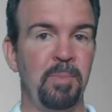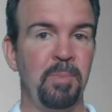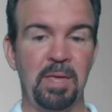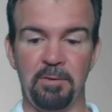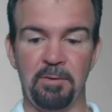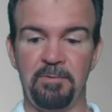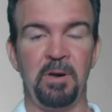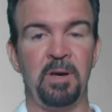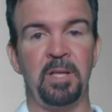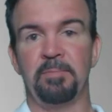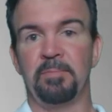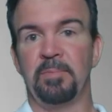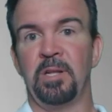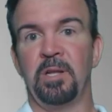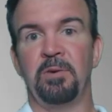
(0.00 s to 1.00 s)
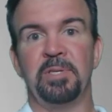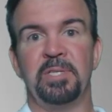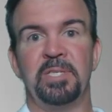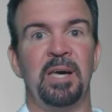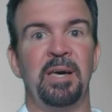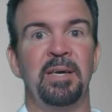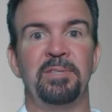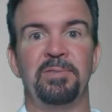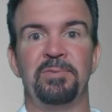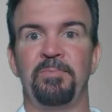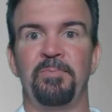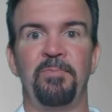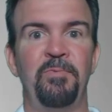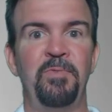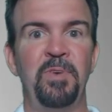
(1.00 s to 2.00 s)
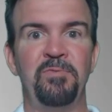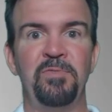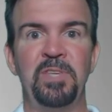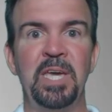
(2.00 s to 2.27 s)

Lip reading: And so you can make the font, a size